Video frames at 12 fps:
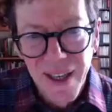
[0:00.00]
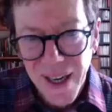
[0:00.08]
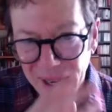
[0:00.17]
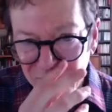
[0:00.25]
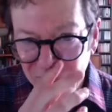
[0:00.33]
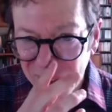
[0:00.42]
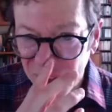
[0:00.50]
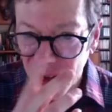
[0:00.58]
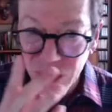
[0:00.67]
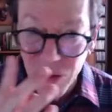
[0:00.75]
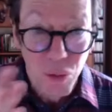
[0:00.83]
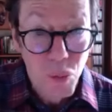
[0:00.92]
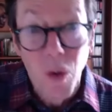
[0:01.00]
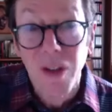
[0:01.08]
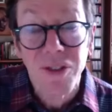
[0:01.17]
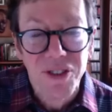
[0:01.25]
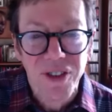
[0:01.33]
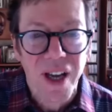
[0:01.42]
And that's
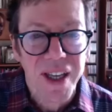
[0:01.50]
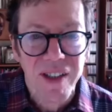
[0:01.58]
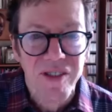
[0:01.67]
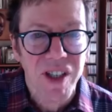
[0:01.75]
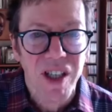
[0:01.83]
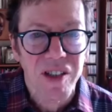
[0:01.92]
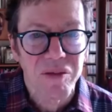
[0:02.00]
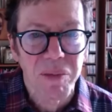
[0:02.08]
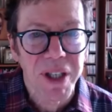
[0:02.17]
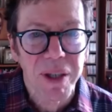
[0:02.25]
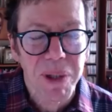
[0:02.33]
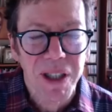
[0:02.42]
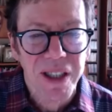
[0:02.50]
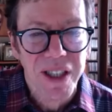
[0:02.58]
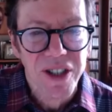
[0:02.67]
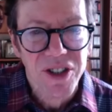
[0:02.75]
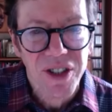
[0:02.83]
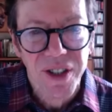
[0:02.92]
one sign of, of
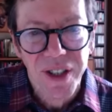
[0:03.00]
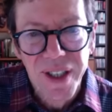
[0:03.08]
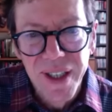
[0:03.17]
manipulation.